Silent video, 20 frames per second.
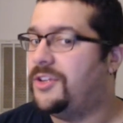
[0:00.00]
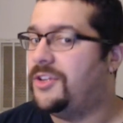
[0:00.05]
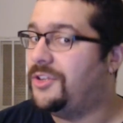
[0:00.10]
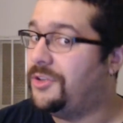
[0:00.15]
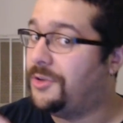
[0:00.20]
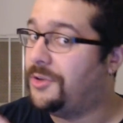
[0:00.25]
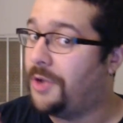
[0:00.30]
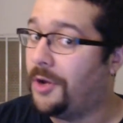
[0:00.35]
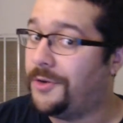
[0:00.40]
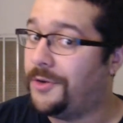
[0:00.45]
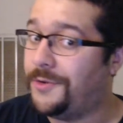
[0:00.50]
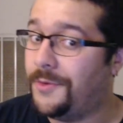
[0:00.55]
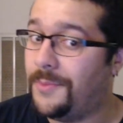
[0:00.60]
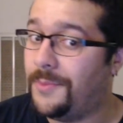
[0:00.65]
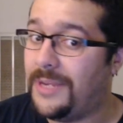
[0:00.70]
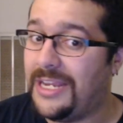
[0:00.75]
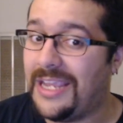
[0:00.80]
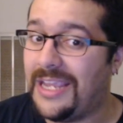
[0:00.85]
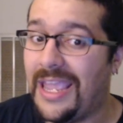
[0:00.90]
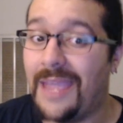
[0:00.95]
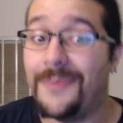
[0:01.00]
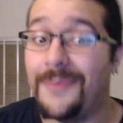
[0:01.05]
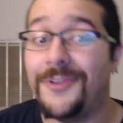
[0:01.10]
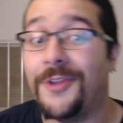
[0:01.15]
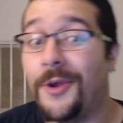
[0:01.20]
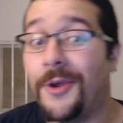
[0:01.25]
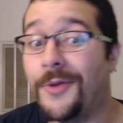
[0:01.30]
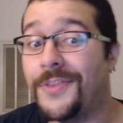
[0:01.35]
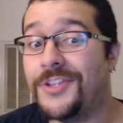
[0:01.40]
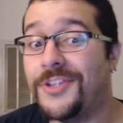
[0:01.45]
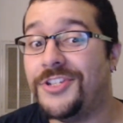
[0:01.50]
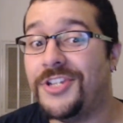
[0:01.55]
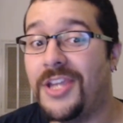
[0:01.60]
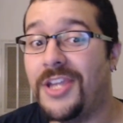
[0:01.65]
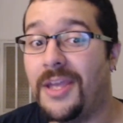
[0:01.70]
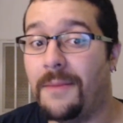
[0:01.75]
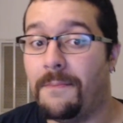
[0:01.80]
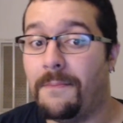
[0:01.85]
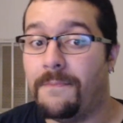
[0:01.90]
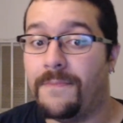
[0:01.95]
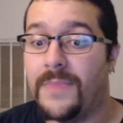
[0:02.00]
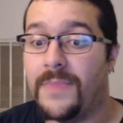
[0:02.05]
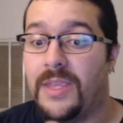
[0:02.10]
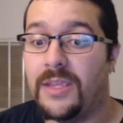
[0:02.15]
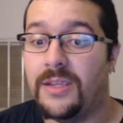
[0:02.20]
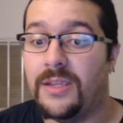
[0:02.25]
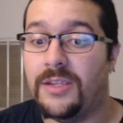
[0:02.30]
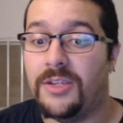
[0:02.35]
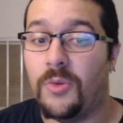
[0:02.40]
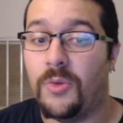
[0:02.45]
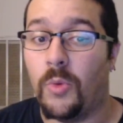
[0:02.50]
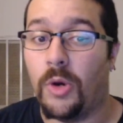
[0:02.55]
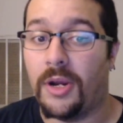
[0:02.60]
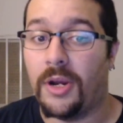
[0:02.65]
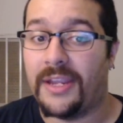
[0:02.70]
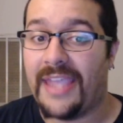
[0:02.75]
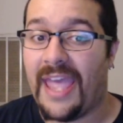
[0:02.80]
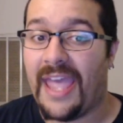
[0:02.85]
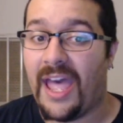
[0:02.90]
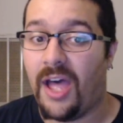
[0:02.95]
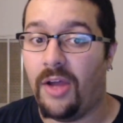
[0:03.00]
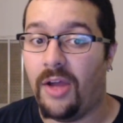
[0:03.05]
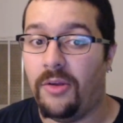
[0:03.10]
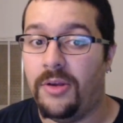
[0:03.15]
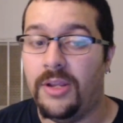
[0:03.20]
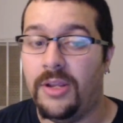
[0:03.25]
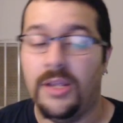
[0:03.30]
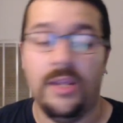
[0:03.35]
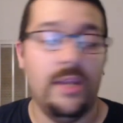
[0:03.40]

You go do a mini game. You go to the gym. You work out.